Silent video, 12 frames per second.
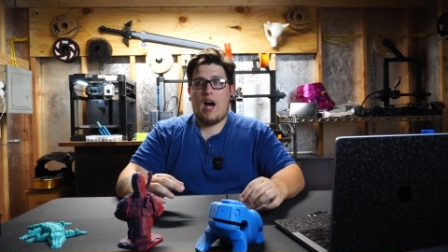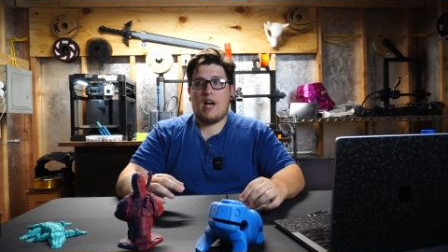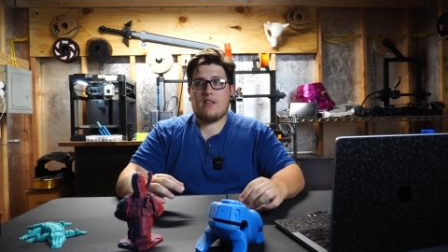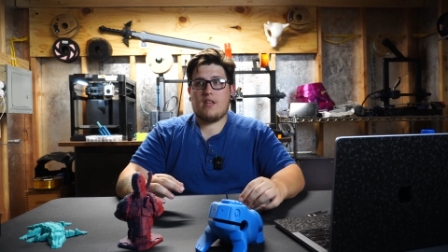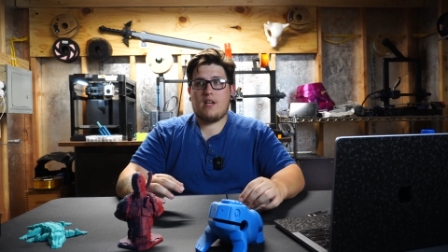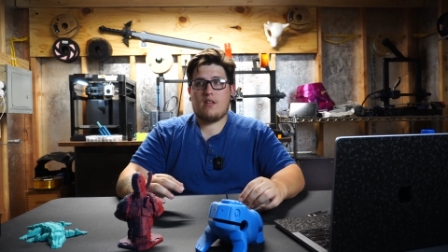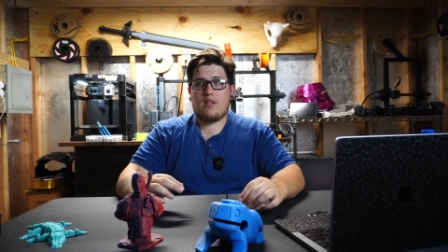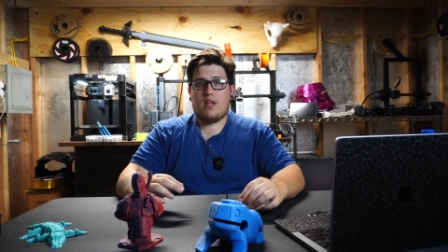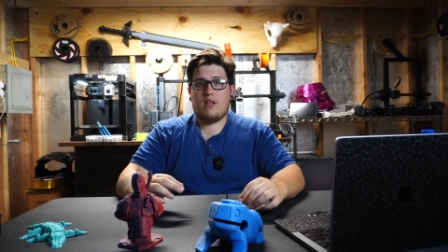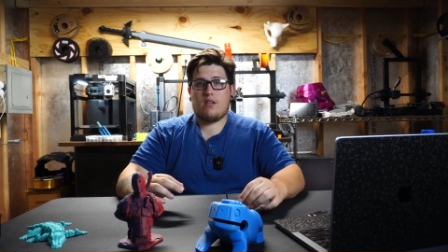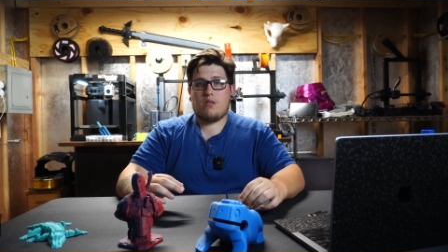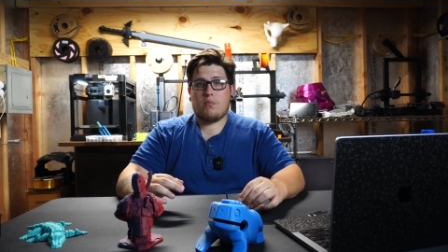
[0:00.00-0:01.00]
I think
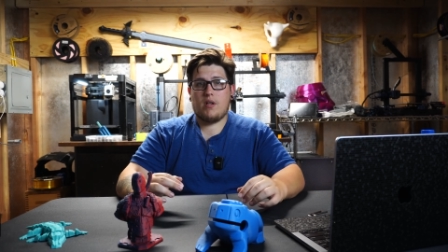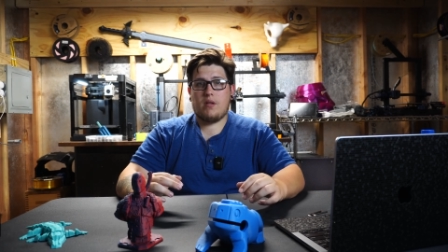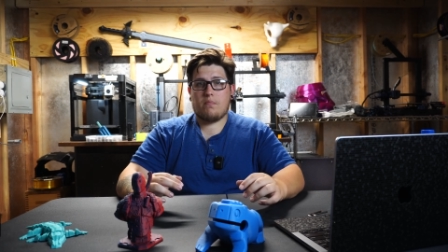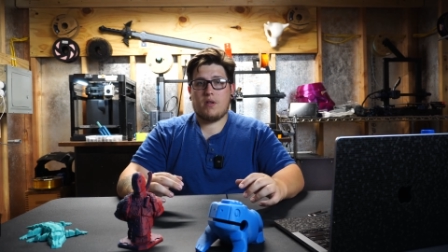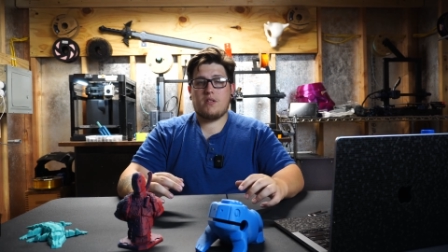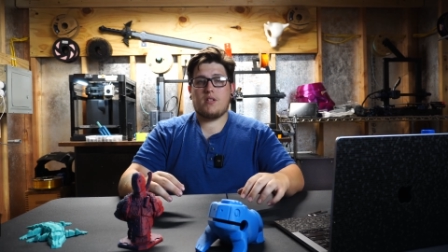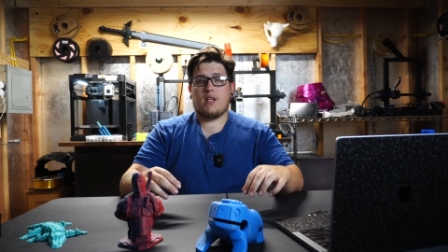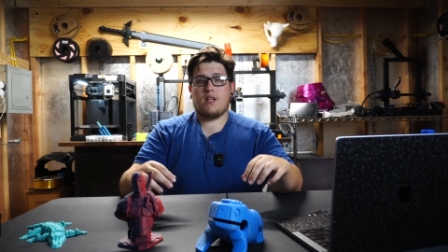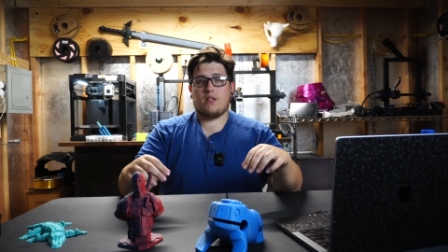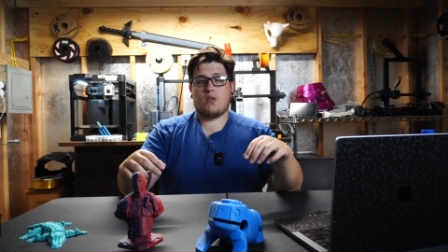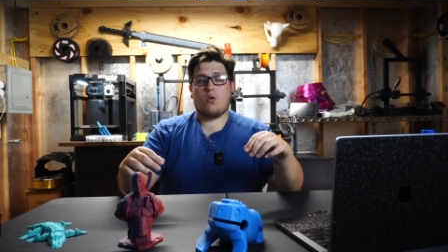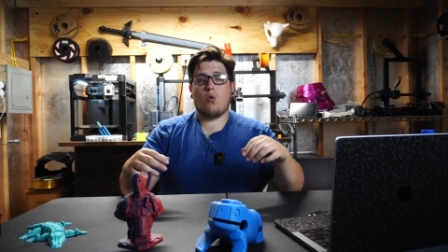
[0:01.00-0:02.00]
that 3D printing
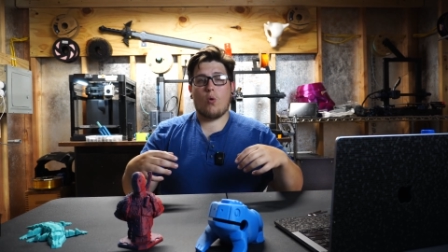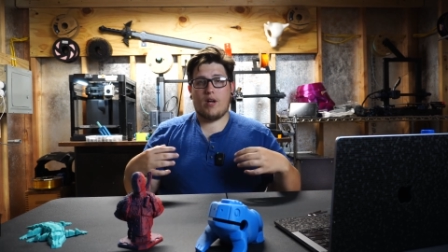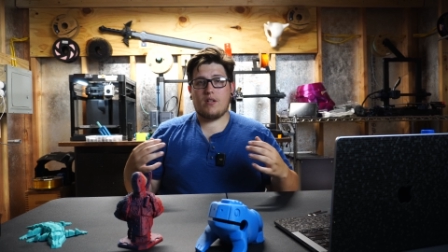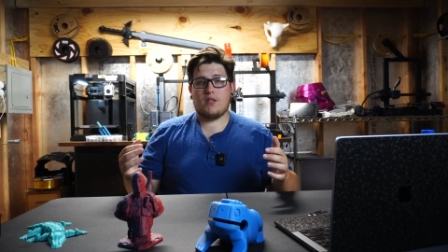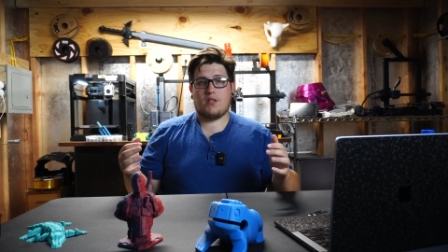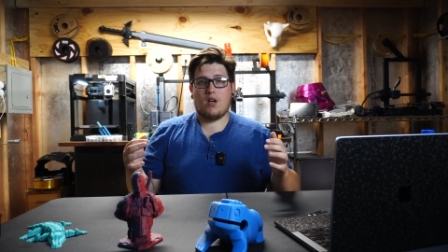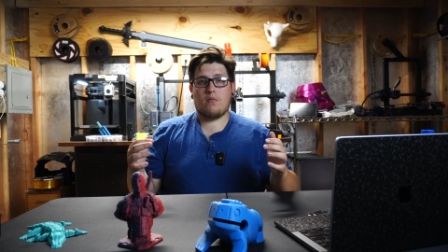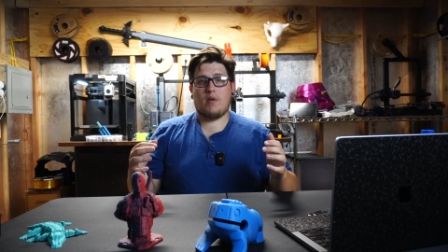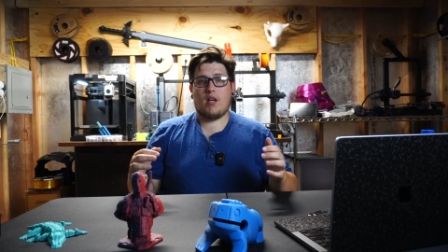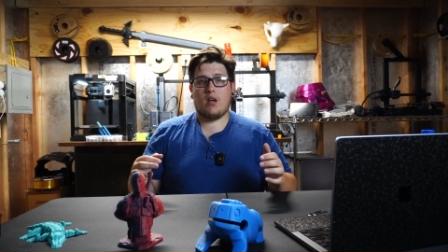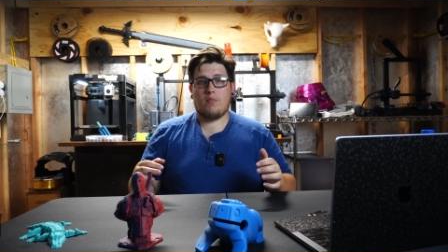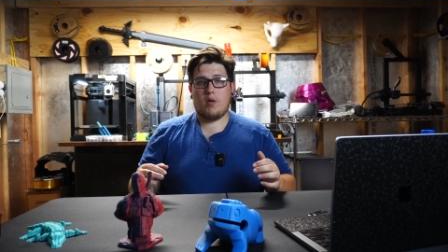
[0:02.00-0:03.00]
is going to start
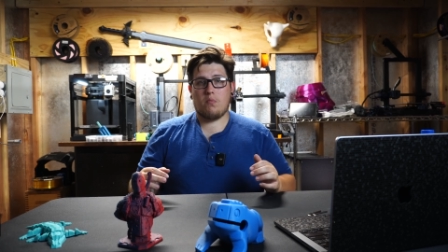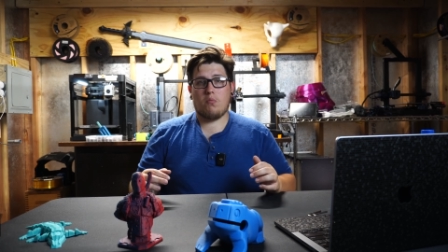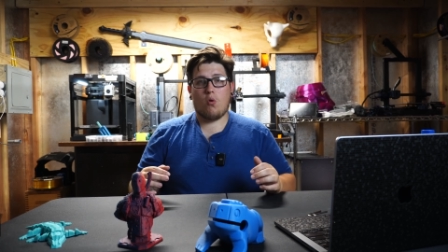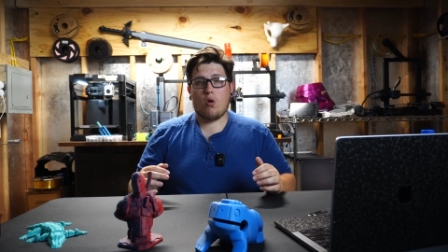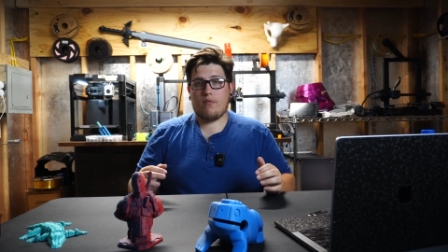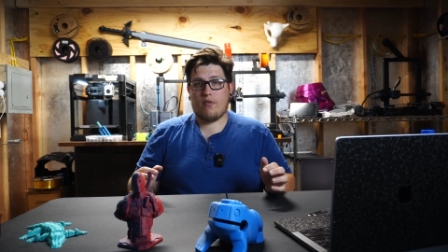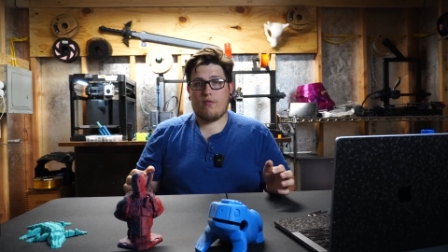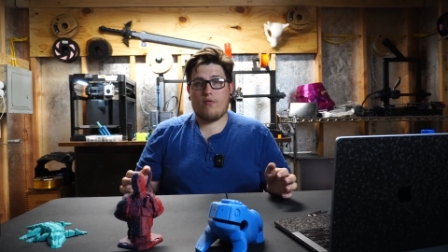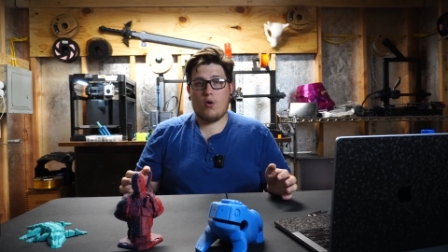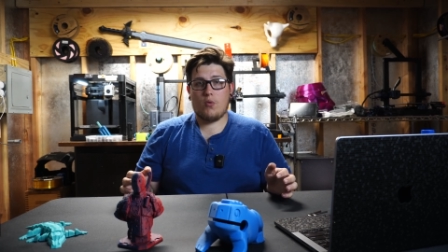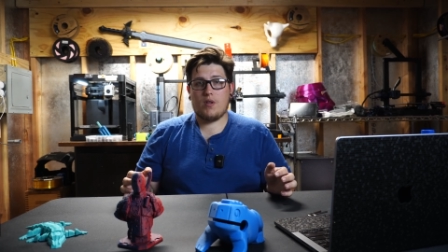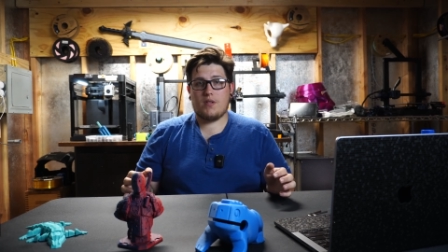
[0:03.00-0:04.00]
becoming more of a
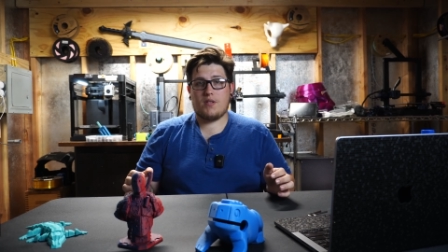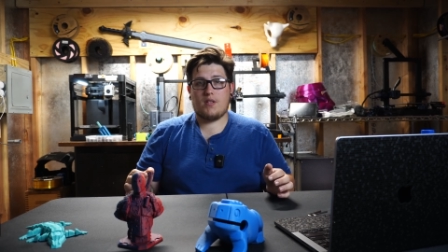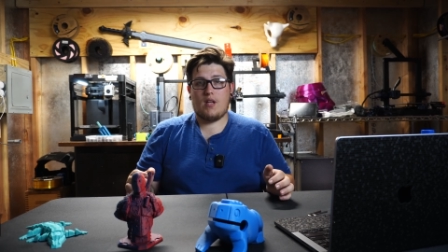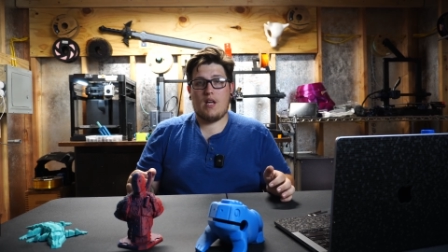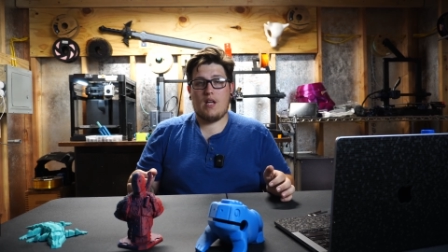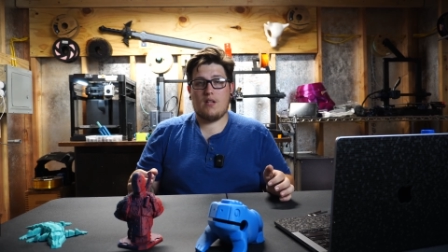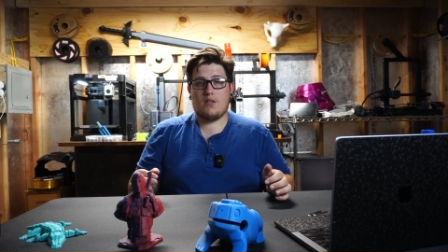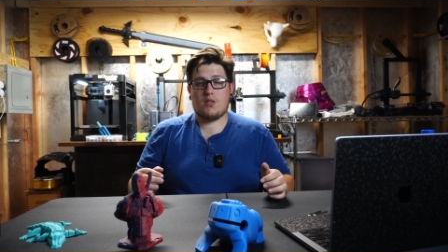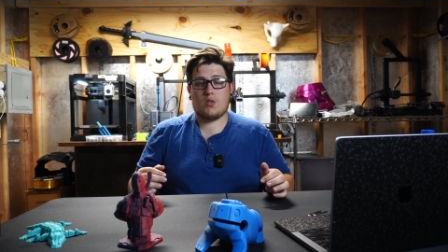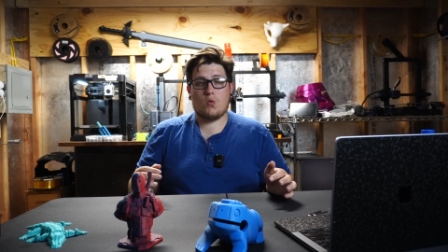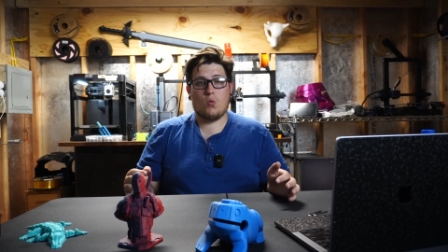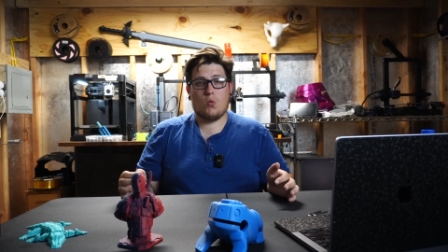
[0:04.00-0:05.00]
focus in
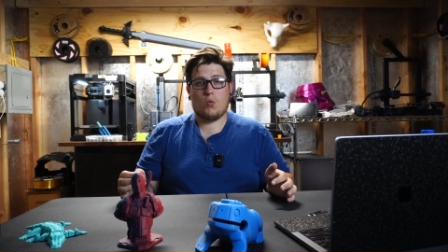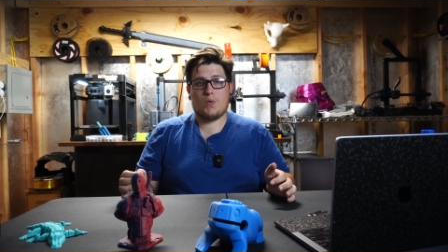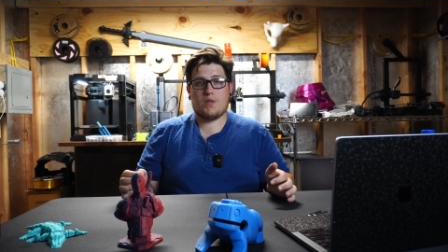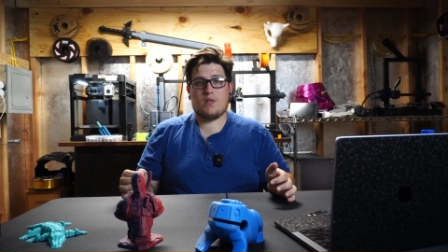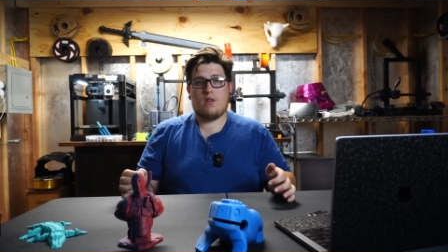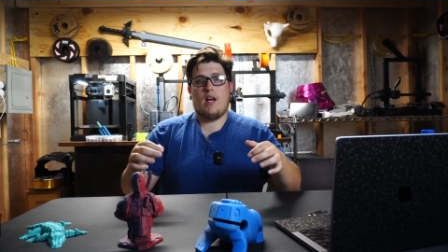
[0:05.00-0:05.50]
schools.